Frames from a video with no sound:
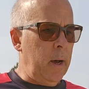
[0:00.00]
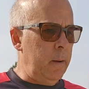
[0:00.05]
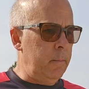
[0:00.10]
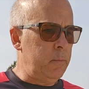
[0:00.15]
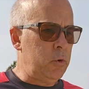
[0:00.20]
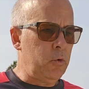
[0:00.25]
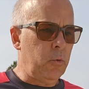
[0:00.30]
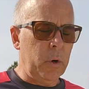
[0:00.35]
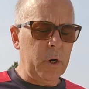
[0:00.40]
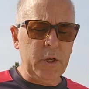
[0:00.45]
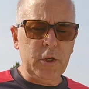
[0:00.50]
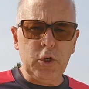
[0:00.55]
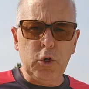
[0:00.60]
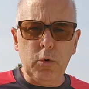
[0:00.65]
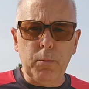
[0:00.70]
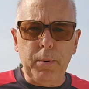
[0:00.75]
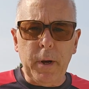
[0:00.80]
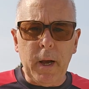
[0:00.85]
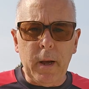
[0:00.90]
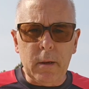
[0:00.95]
22
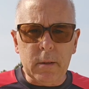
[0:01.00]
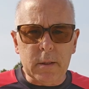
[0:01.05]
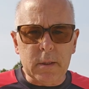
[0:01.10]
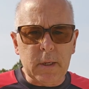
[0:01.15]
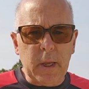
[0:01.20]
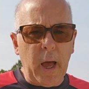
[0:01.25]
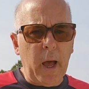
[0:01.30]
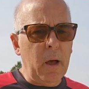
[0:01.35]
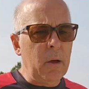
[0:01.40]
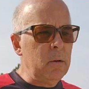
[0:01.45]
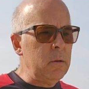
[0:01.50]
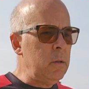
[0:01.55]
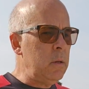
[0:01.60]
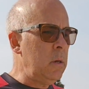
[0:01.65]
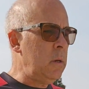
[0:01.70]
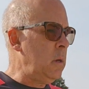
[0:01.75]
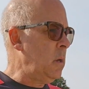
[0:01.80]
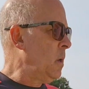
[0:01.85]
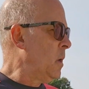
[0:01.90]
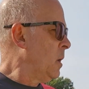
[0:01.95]
pounds down,
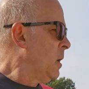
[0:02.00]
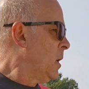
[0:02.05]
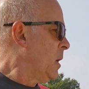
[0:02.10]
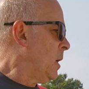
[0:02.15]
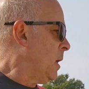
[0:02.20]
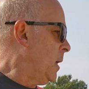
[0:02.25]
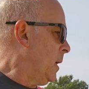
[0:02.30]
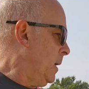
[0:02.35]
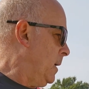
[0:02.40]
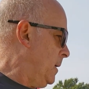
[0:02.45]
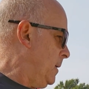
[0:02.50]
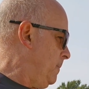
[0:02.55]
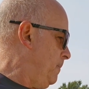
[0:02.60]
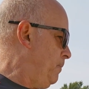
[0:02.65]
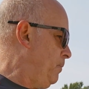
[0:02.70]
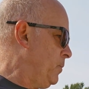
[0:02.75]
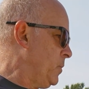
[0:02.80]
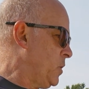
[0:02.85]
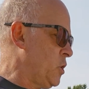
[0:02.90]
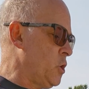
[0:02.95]

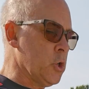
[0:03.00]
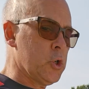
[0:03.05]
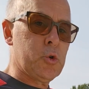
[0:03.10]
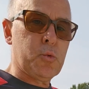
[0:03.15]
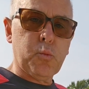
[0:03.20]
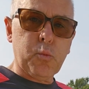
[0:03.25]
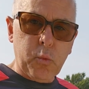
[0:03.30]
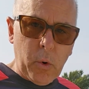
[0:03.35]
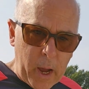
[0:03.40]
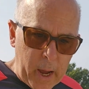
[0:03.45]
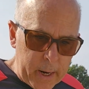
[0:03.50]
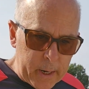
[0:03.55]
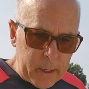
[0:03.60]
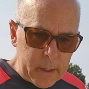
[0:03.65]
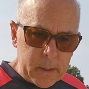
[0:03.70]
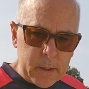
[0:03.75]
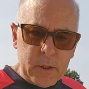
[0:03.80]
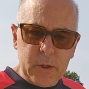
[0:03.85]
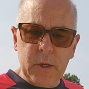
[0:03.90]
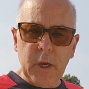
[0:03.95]
just riding
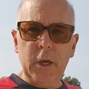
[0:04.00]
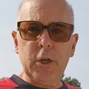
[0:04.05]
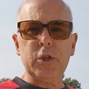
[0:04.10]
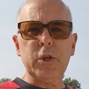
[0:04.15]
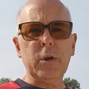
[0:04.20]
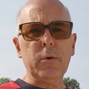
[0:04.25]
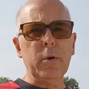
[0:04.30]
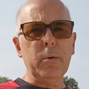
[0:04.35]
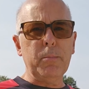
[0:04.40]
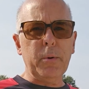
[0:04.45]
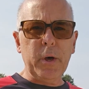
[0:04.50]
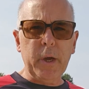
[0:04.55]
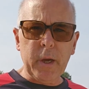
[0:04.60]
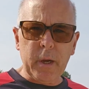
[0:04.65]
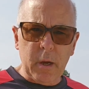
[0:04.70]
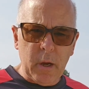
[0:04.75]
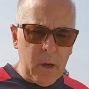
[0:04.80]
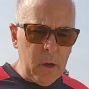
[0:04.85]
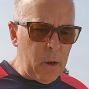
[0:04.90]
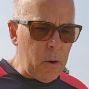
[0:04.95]
the stationary bike,
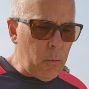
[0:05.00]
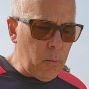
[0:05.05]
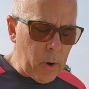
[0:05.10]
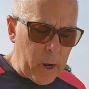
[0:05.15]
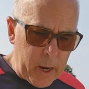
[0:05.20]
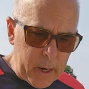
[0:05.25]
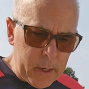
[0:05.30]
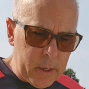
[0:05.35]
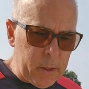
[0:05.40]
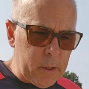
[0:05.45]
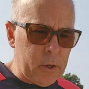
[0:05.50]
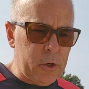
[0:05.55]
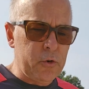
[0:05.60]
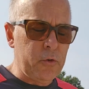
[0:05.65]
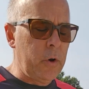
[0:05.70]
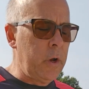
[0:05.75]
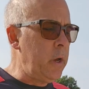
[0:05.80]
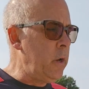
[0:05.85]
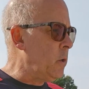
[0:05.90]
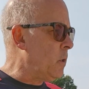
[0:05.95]
riding the
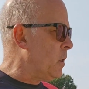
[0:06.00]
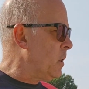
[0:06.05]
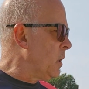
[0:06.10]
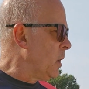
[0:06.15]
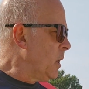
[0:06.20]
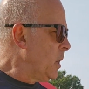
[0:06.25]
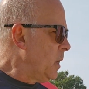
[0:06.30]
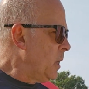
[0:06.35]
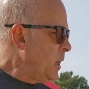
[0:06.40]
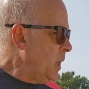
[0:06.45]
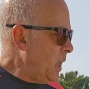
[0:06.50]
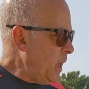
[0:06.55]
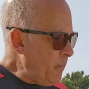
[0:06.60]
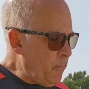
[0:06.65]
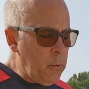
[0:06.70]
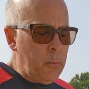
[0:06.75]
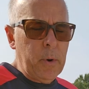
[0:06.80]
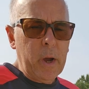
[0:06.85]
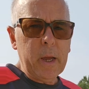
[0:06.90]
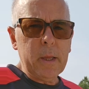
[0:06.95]
trail, even
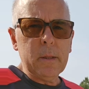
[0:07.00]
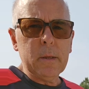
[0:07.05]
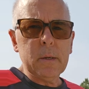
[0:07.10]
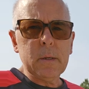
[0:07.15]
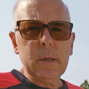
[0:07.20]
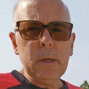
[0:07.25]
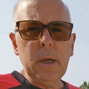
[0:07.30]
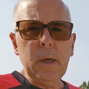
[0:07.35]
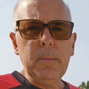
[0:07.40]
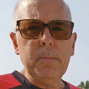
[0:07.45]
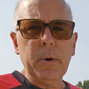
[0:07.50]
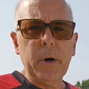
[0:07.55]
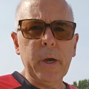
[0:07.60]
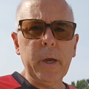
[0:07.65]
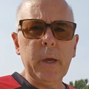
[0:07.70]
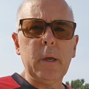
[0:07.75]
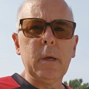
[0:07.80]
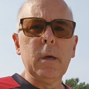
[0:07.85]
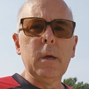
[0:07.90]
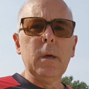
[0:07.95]
riding this
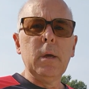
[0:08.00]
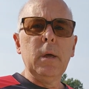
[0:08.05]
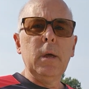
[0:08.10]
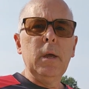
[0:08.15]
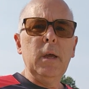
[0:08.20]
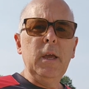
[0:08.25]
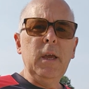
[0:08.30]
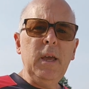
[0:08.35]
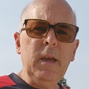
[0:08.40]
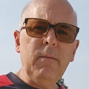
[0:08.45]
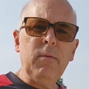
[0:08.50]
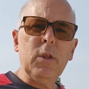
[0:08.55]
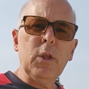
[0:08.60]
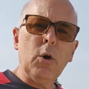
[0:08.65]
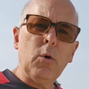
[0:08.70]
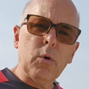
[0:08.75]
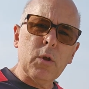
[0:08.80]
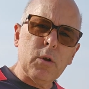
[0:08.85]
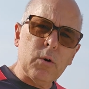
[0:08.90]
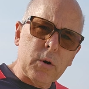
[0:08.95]
e-bike, even
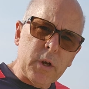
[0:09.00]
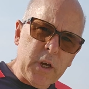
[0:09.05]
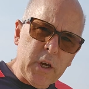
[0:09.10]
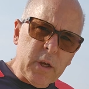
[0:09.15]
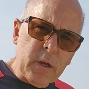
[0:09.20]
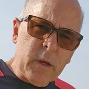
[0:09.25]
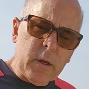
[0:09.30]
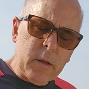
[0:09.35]
though it'll get